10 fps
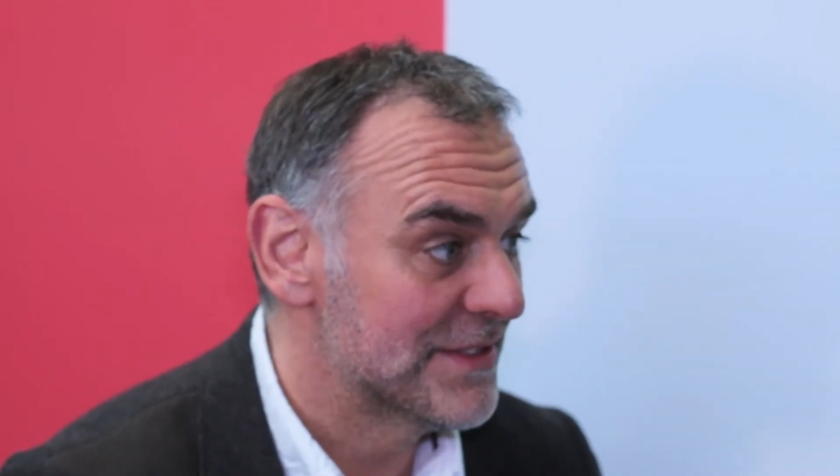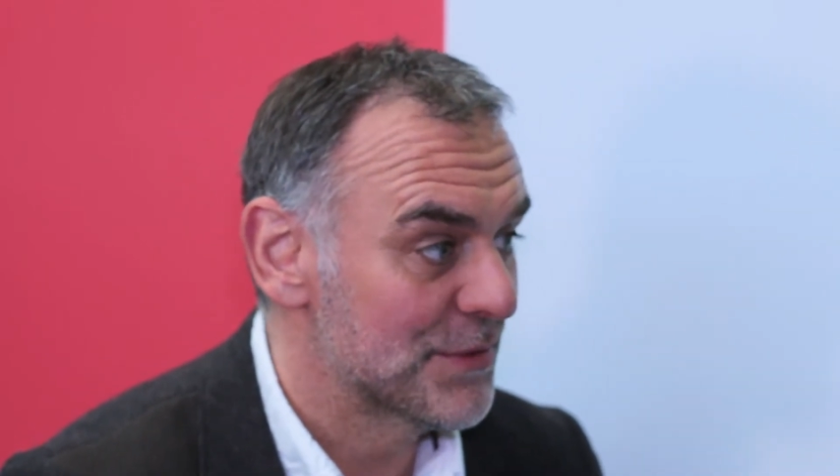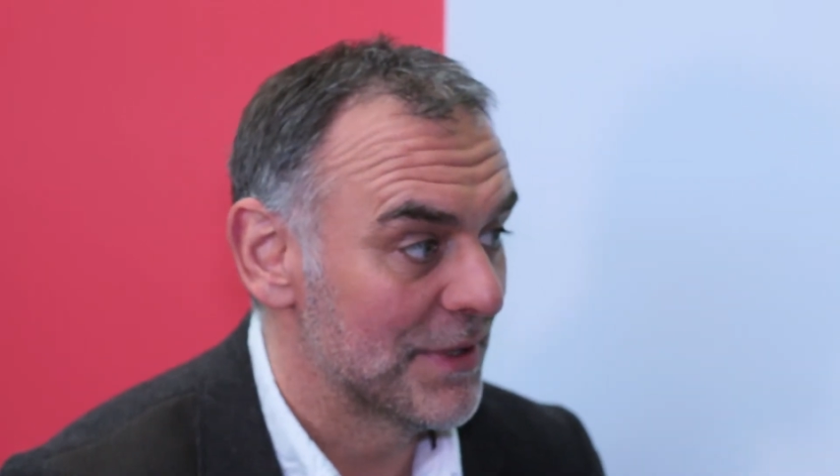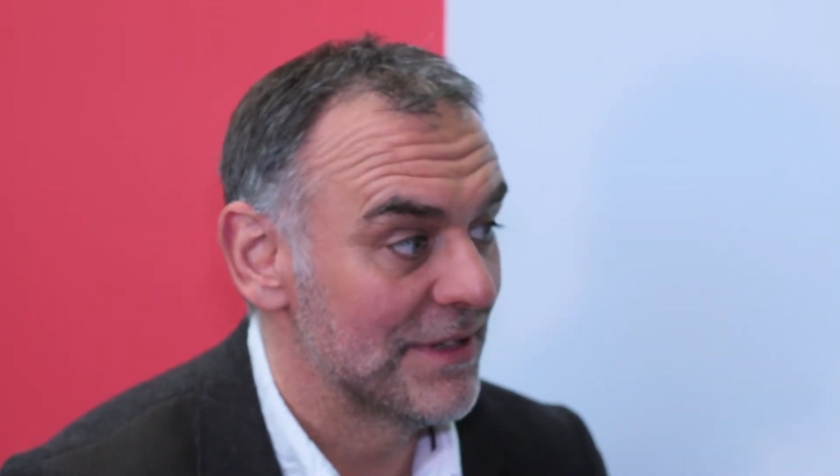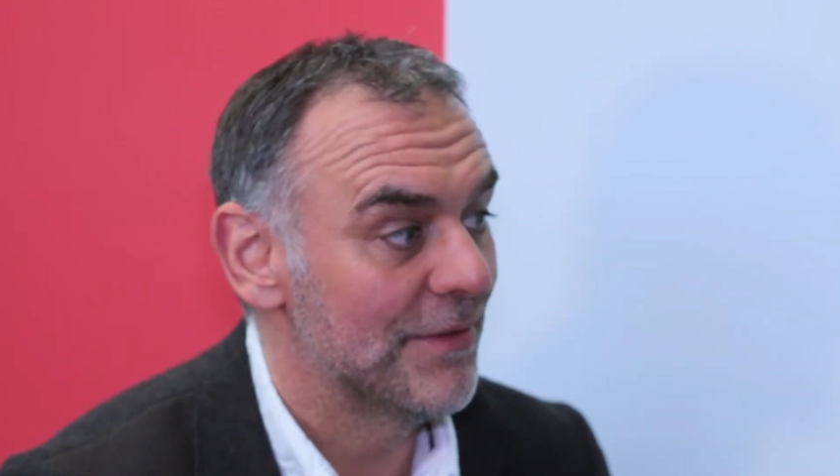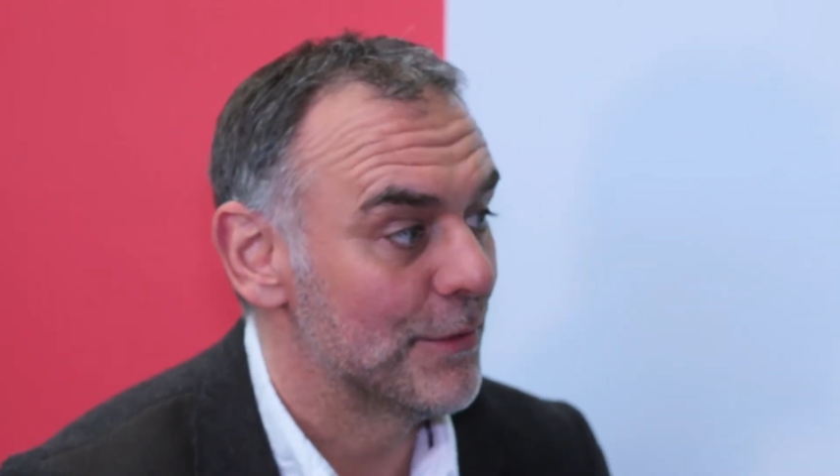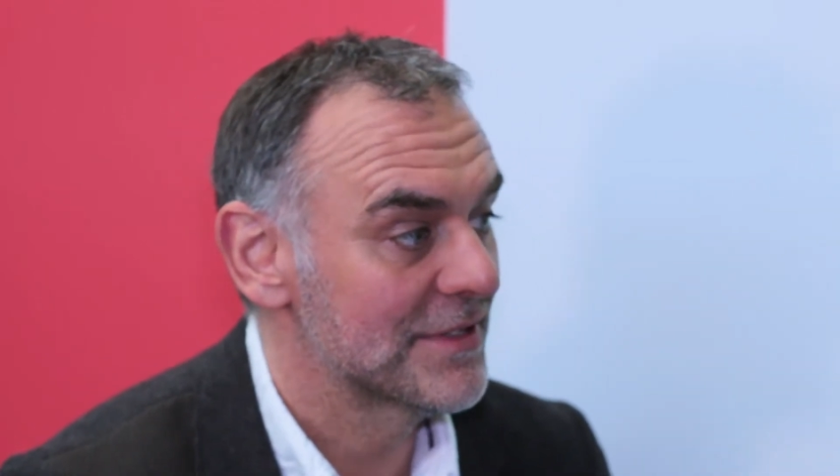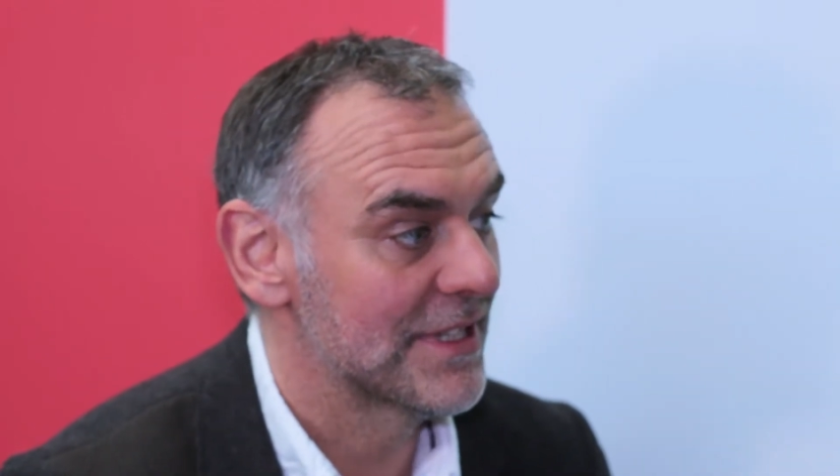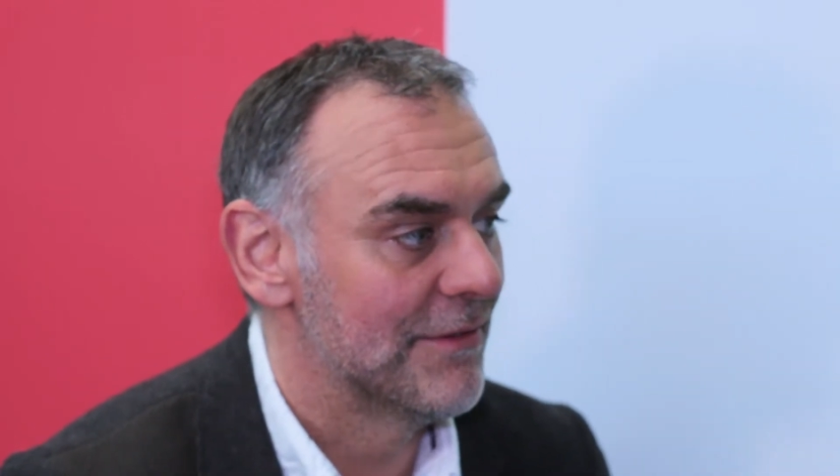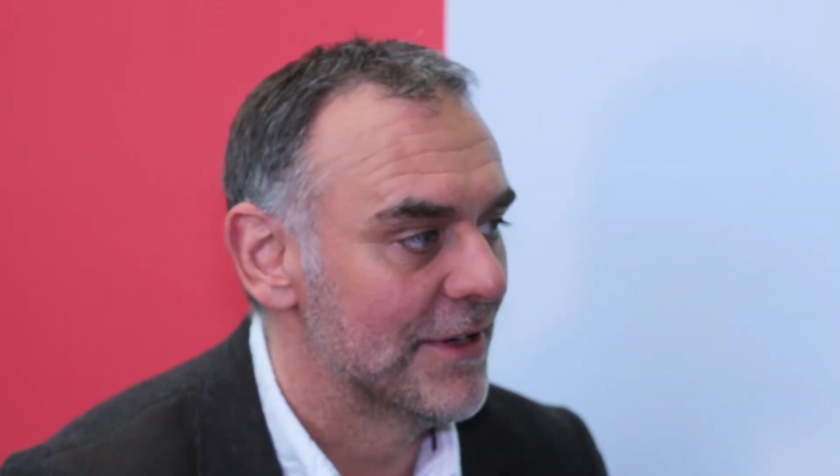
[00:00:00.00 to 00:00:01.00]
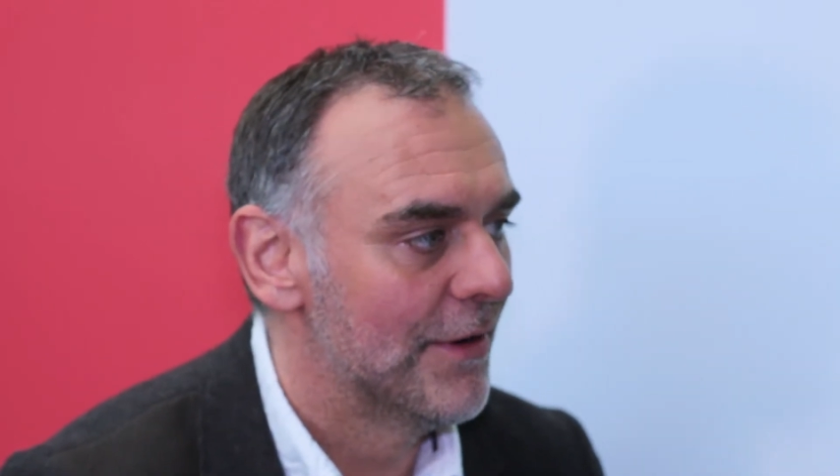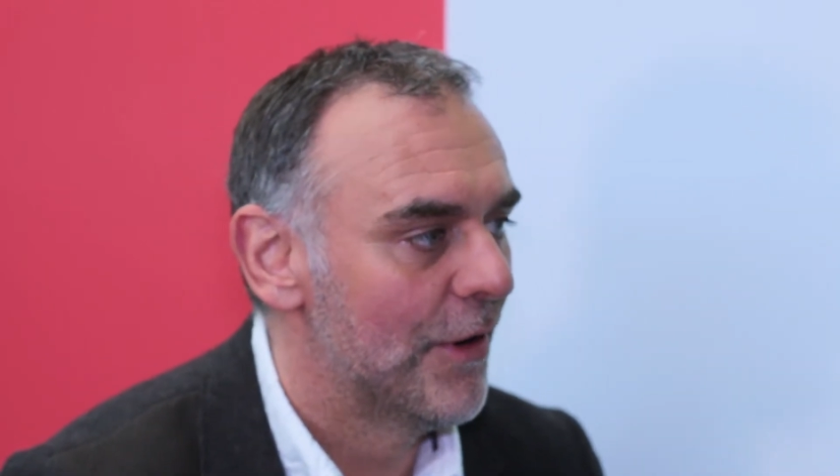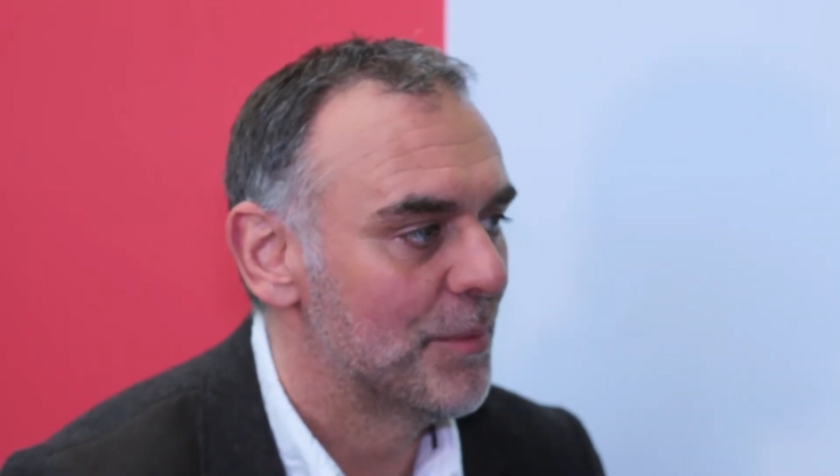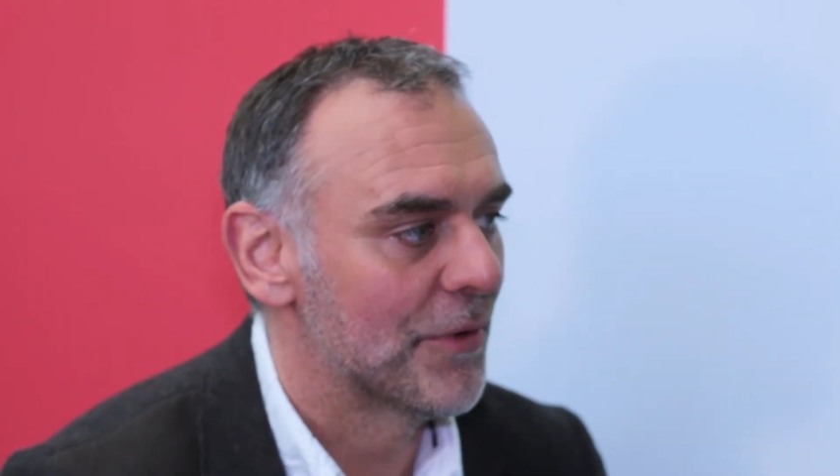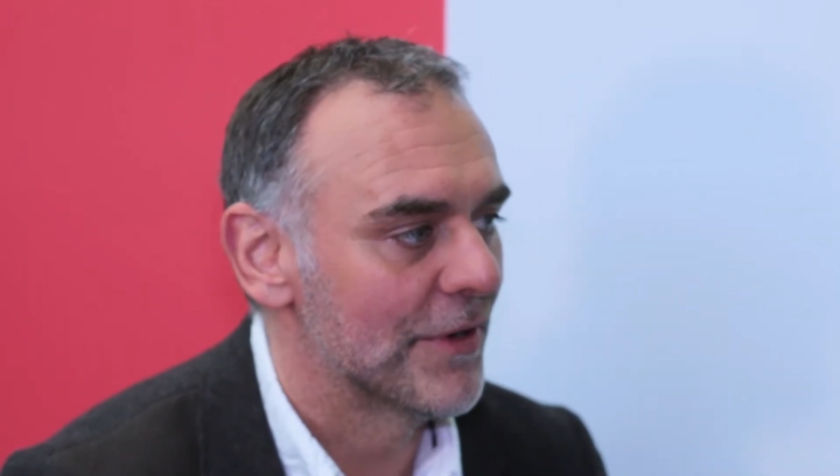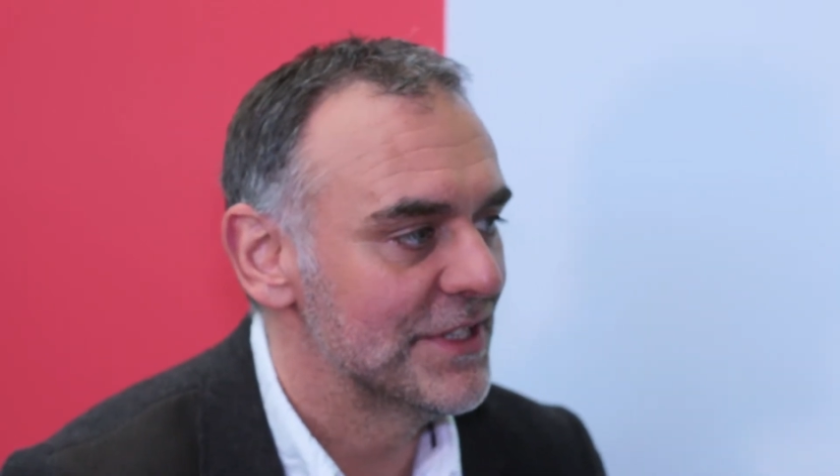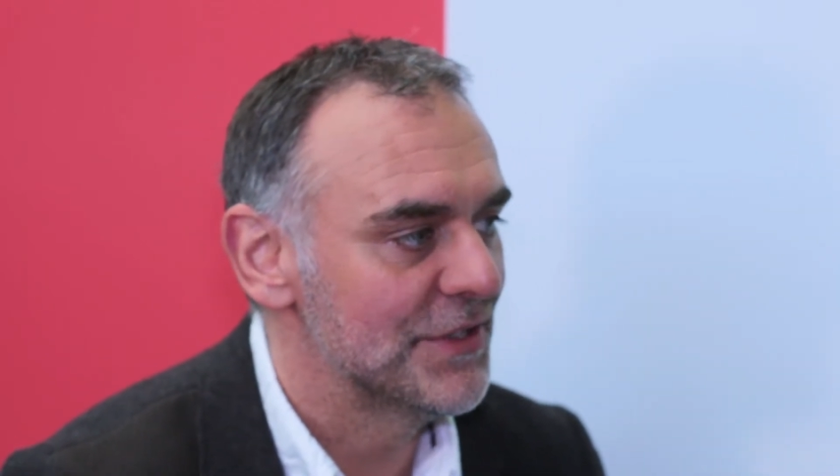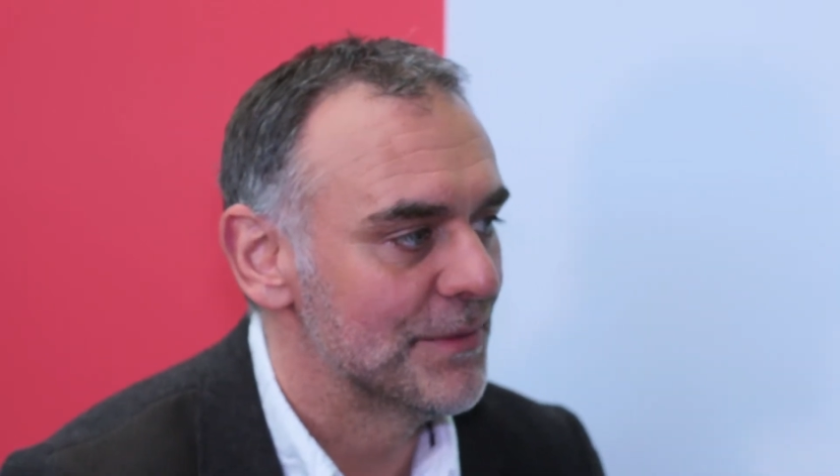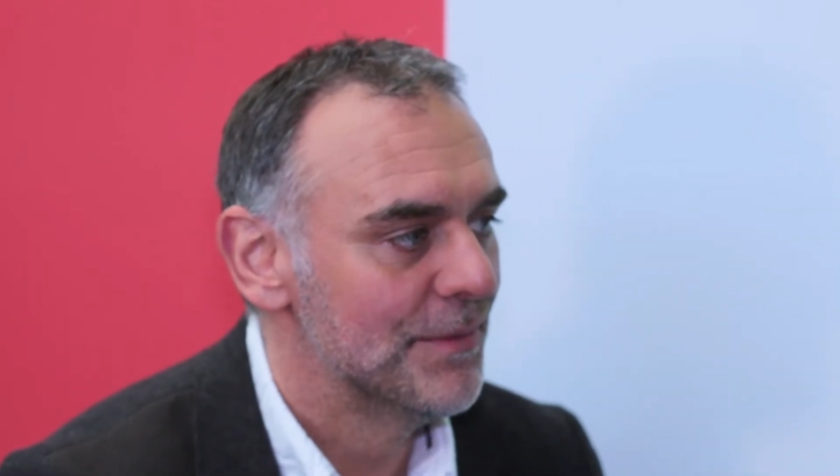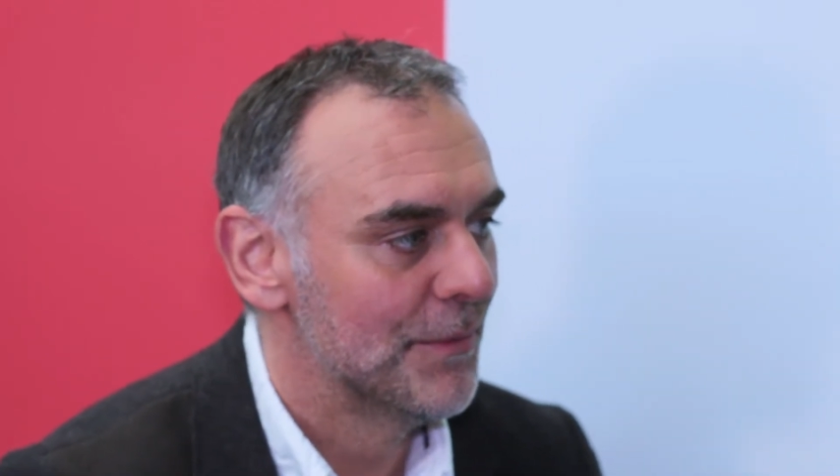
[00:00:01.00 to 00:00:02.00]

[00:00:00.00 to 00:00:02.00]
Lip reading: 24/7 operation